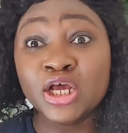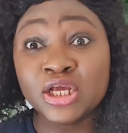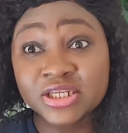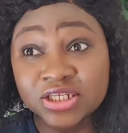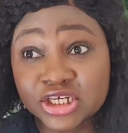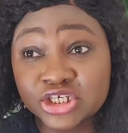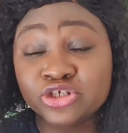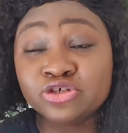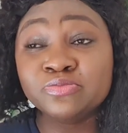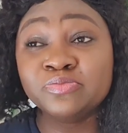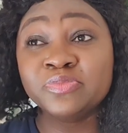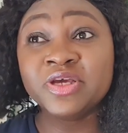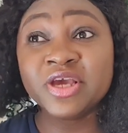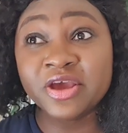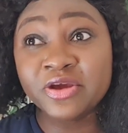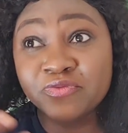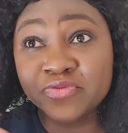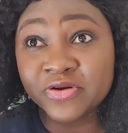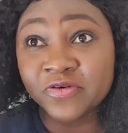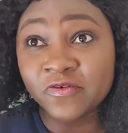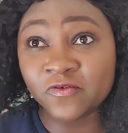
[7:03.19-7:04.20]
There should be
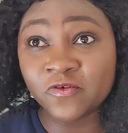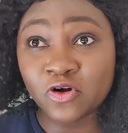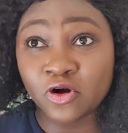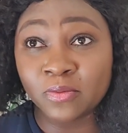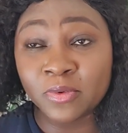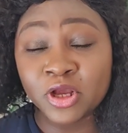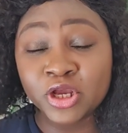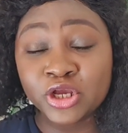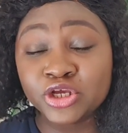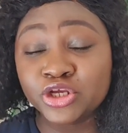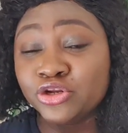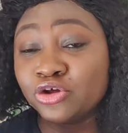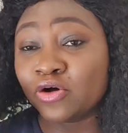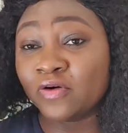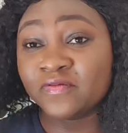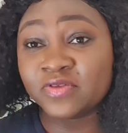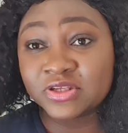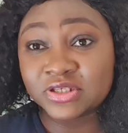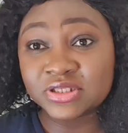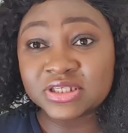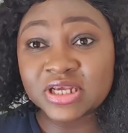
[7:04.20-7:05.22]
a reform
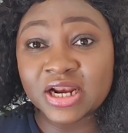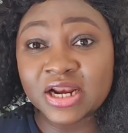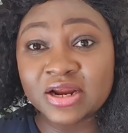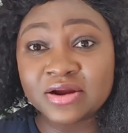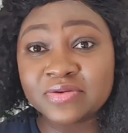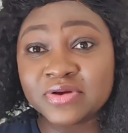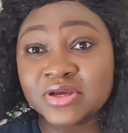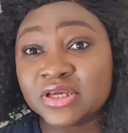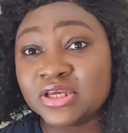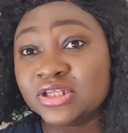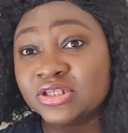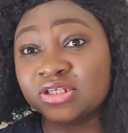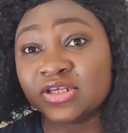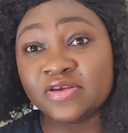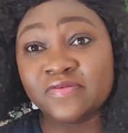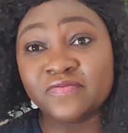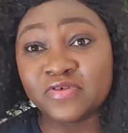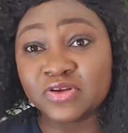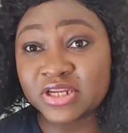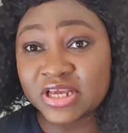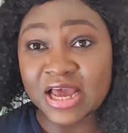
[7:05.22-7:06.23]
of the salary,
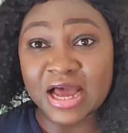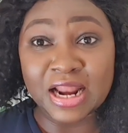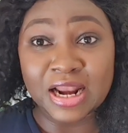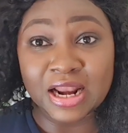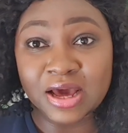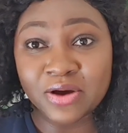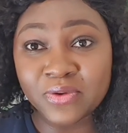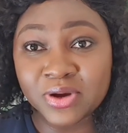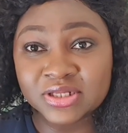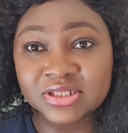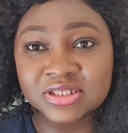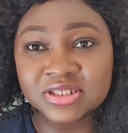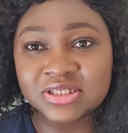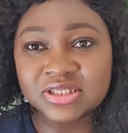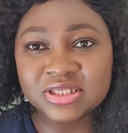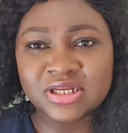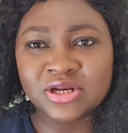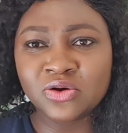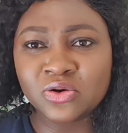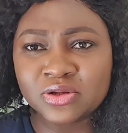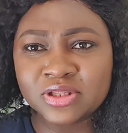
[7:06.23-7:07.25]
even the allowances
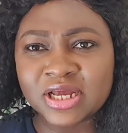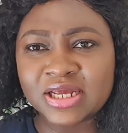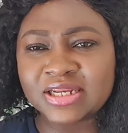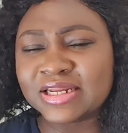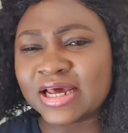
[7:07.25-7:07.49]
and all that.